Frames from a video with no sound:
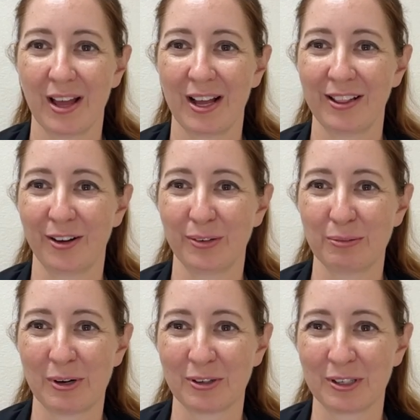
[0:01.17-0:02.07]
Hello
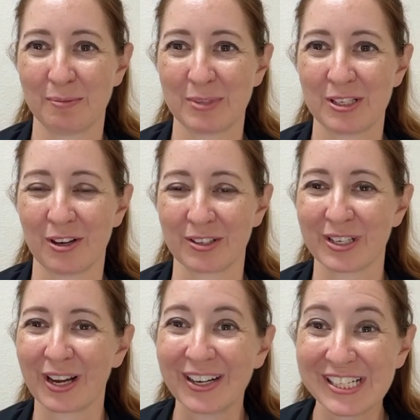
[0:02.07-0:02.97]
and welcome to Dr.
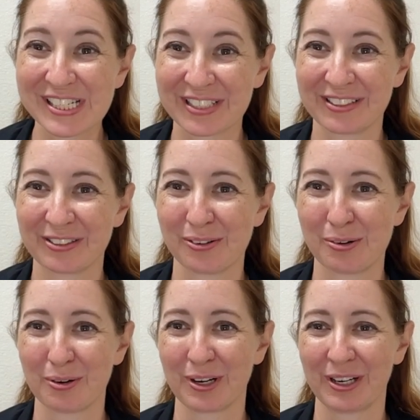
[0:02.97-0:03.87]
Carri's Clinical
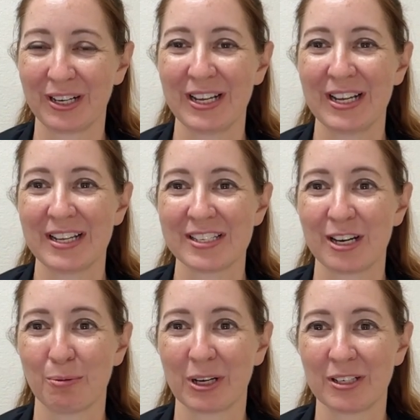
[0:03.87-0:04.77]
Corner.
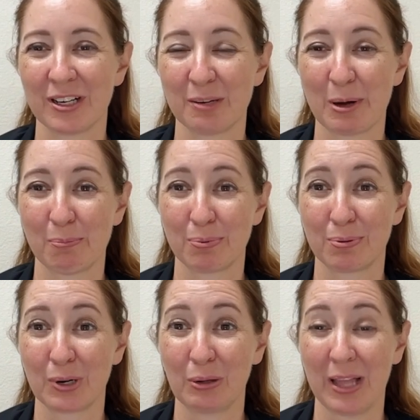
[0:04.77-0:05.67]
Today we're going to talk about
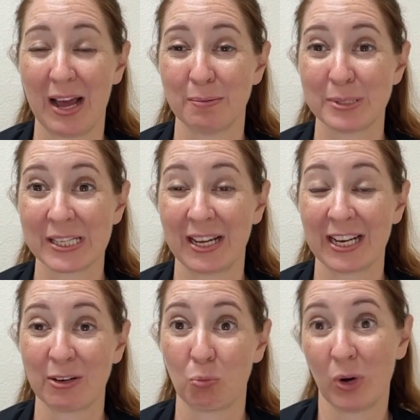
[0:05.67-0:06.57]
prolapse
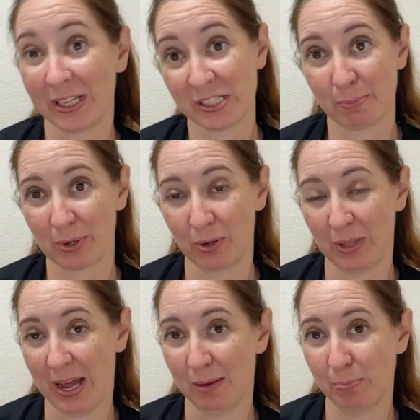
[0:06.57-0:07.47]
and what is a
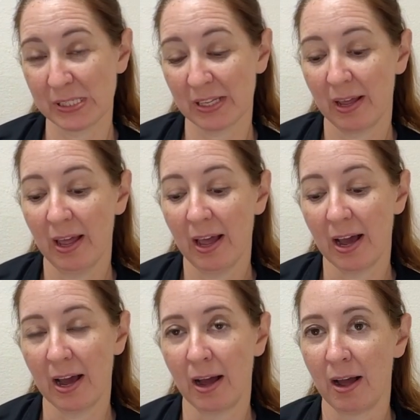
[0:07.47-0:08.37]
prolapse.
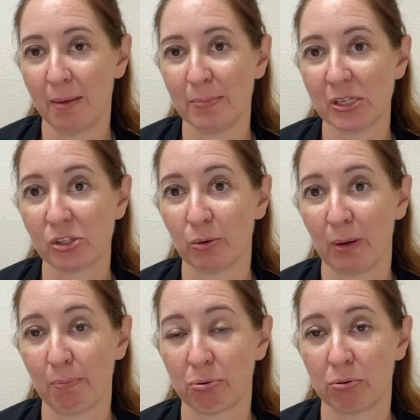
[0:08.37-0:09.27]
So a
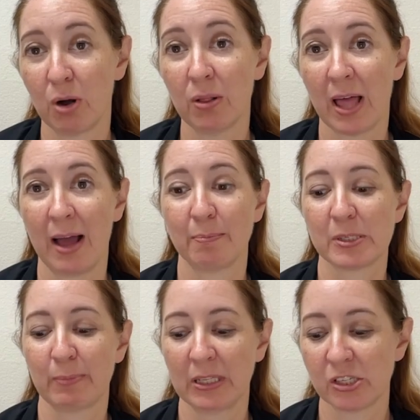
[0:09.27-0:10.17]

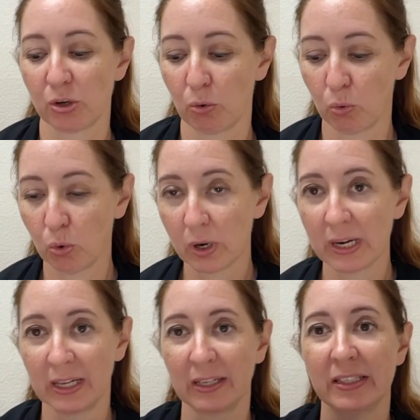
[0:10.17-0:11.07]
prolapse means your
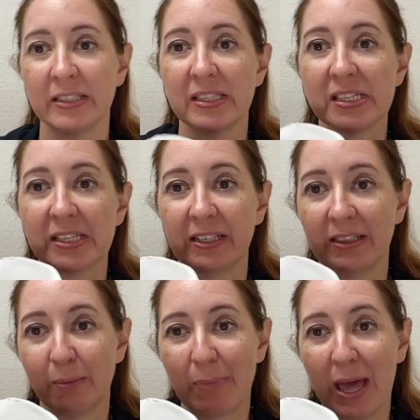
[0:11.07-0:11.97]
organs in
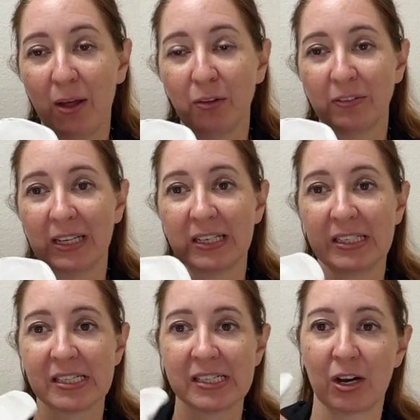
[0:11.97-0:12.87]
the
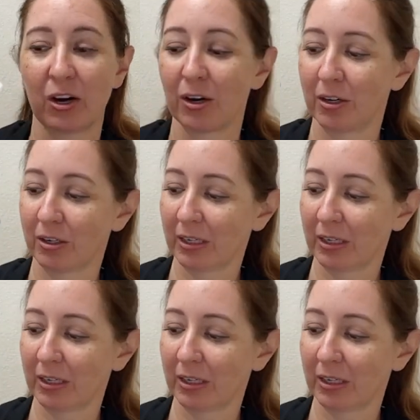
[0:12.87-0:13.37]
pelvis are